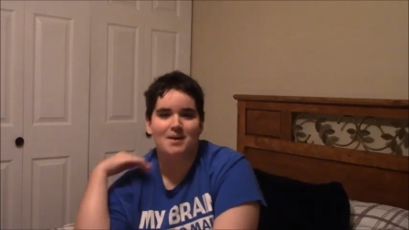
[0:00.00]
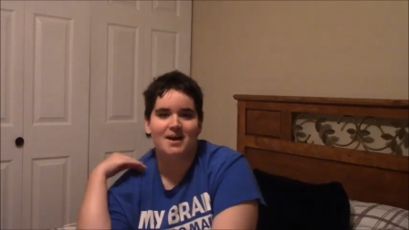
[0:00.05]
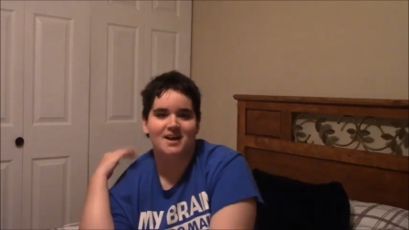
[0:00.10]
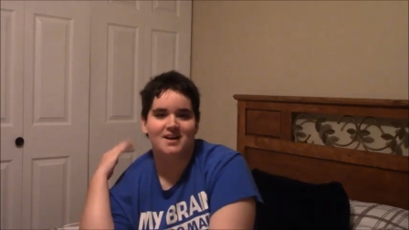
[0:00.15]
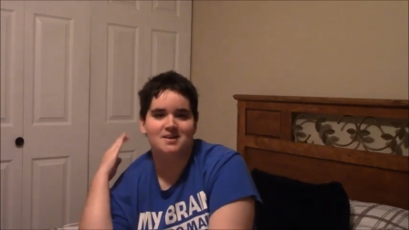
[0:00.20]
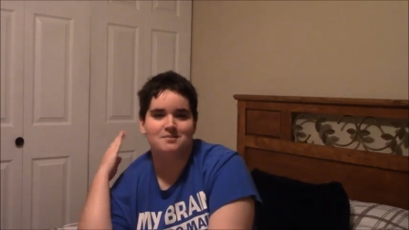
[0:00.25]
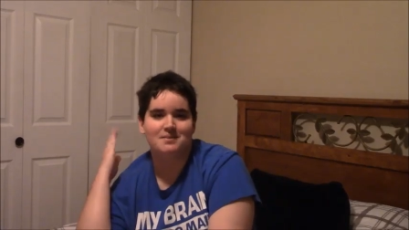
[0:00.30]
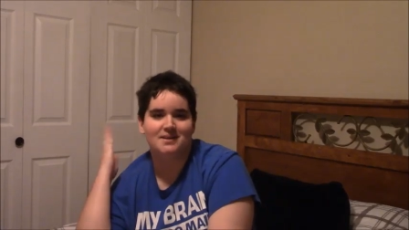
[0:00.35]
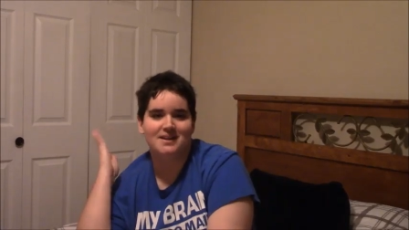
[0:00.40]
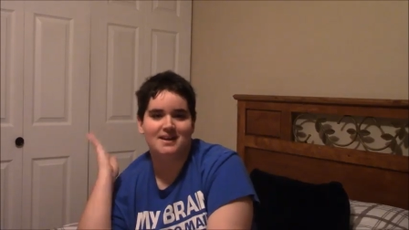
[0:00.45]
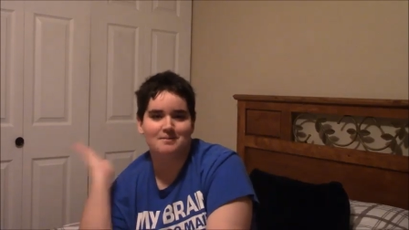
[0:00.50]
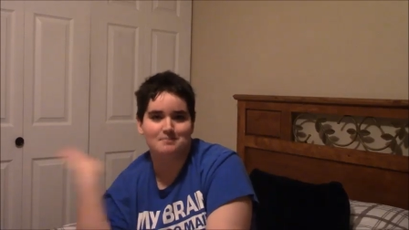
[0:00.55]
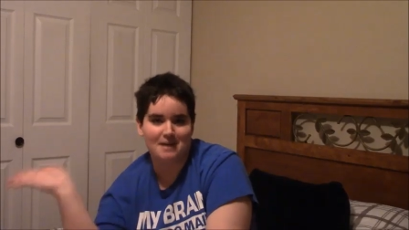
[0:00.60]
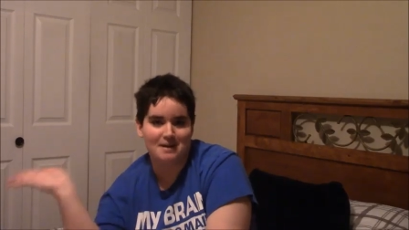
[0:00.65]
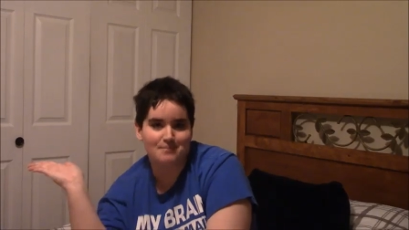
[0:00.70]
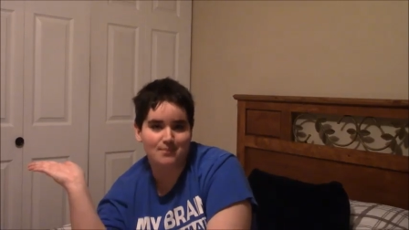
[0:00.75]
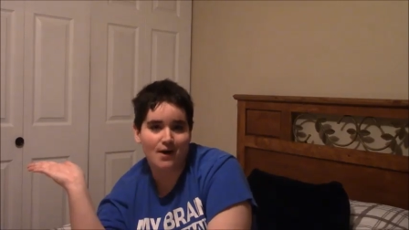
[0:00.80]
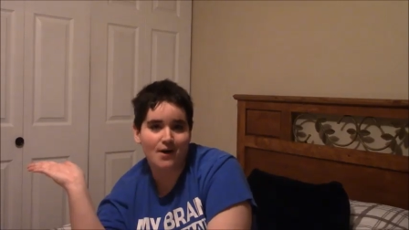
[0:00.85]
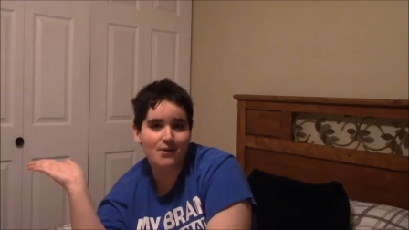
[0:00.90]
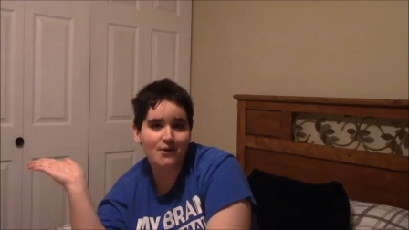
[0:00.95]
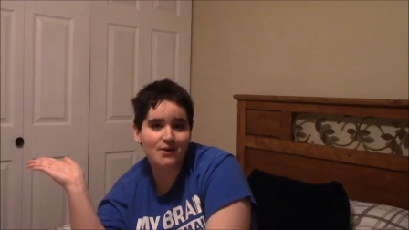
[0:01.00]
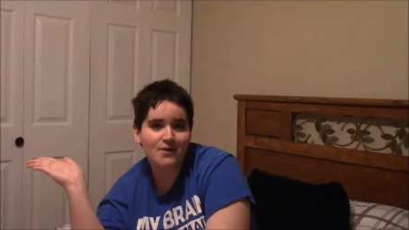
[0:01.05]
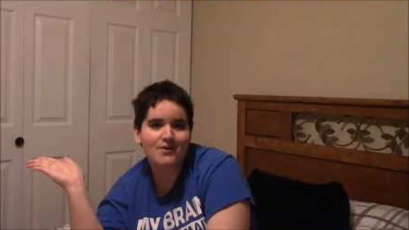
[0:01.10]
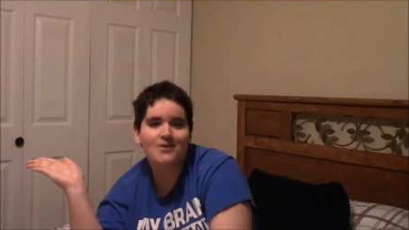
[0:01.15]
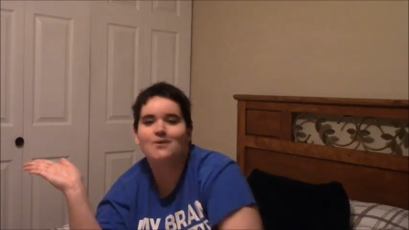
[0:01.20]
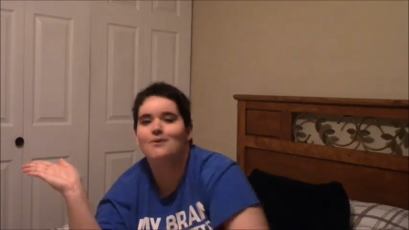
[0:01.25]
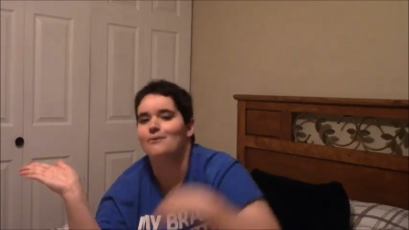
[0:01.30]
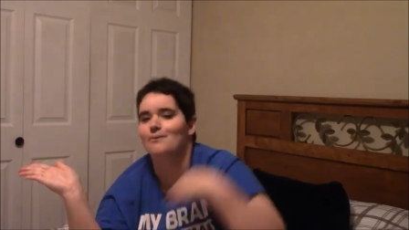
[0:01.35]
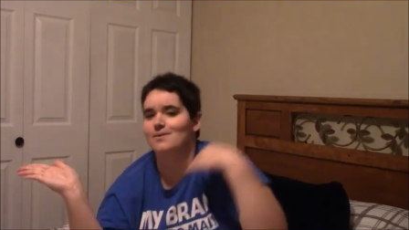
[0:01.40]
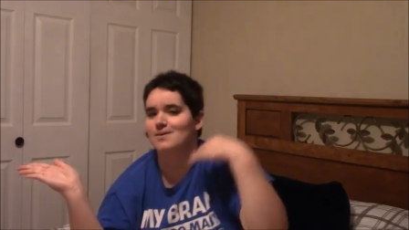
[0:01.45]
I going to be like my
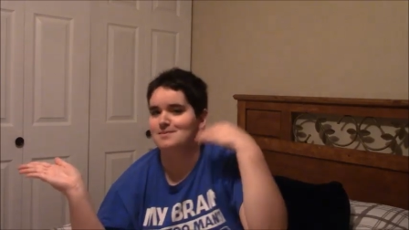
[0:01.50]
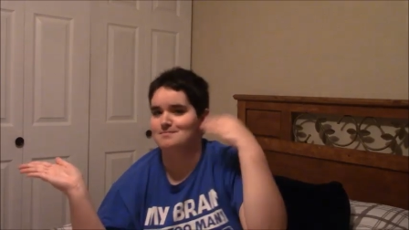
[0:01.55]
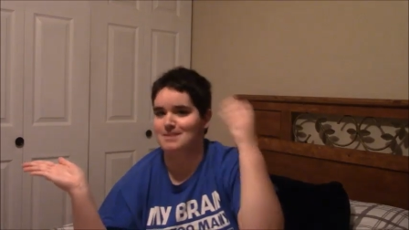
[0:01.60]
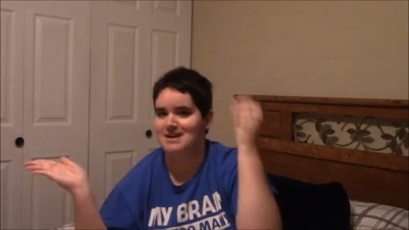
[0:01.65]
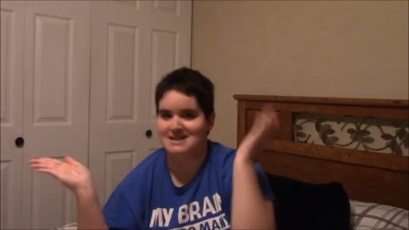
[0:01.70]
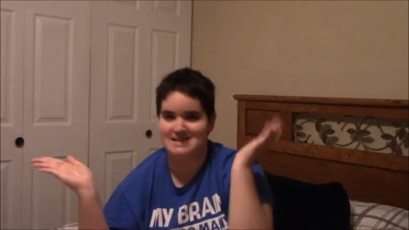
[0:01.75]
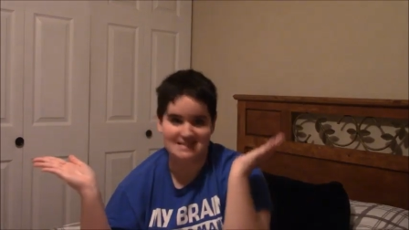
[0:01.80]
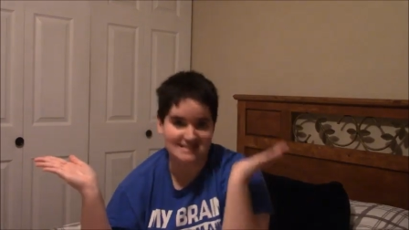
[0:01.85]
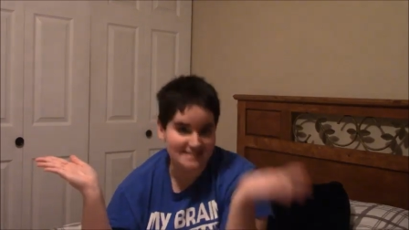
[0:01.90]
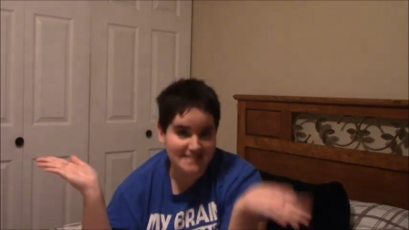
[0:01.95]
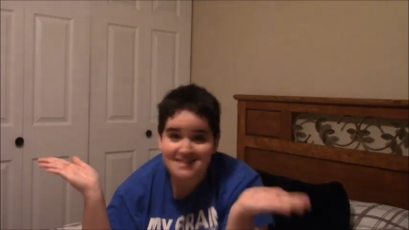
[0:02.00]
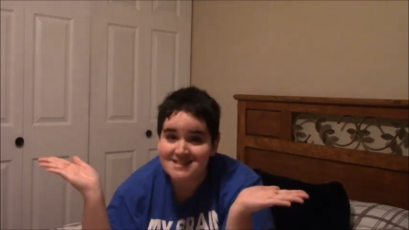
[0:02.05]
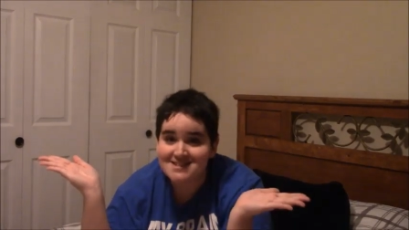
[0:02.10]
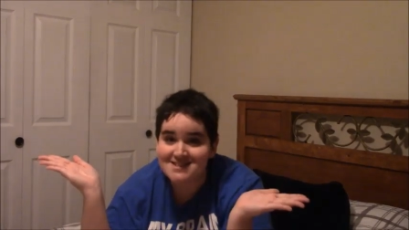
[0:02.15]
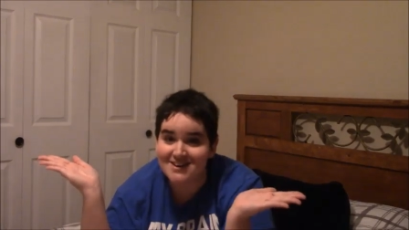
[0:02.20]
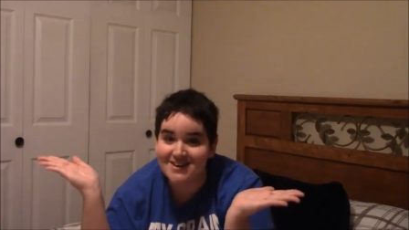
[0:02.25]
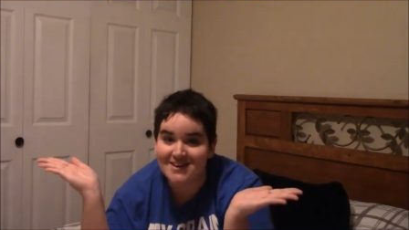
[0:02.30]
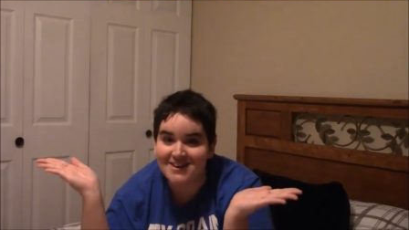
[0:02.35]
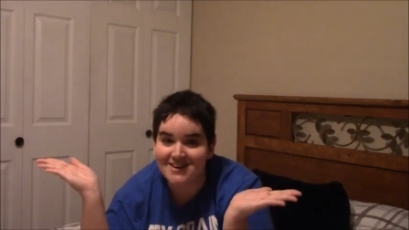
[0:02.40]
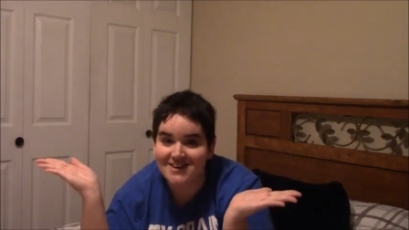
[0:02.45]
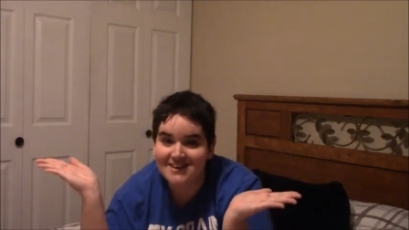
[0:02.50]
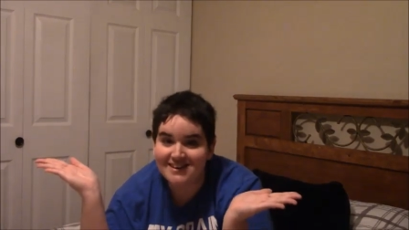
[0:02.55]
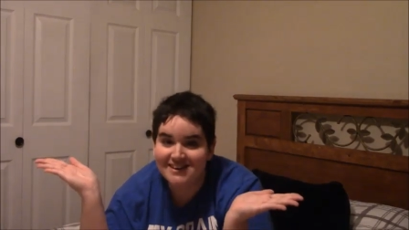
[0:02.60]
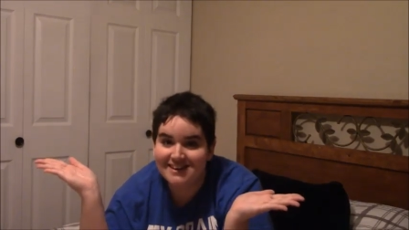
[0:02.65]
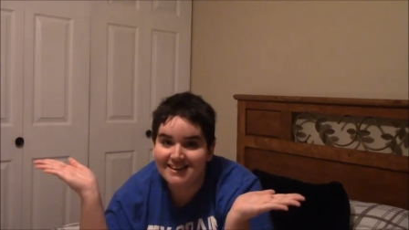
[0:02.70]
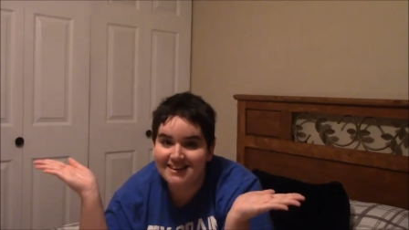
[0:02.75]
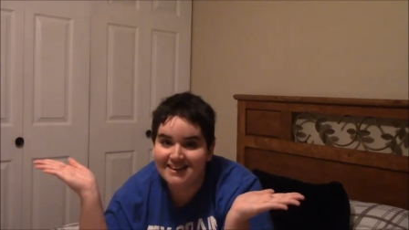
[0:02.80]
brother or my sister?